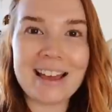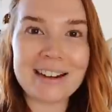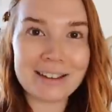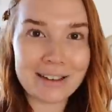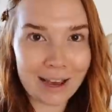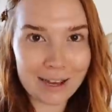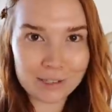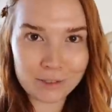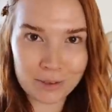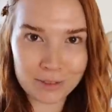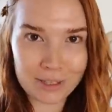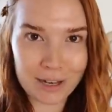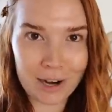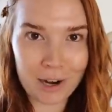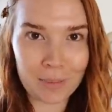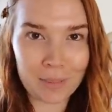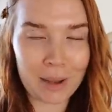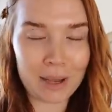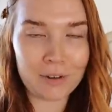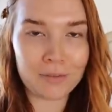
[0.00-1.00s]
and guess what they
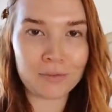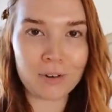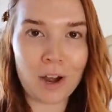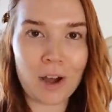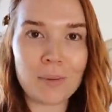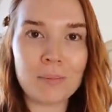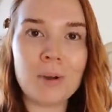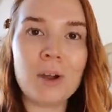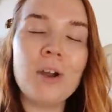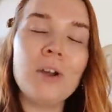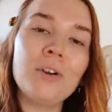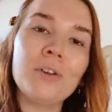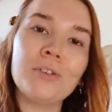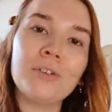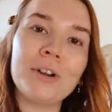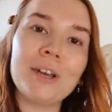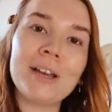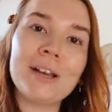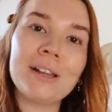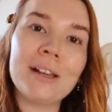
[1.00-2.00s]
are made from?
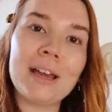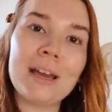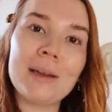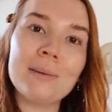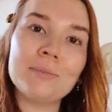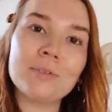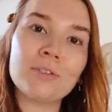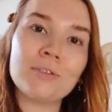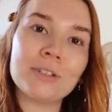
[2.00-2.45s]
Reclaimed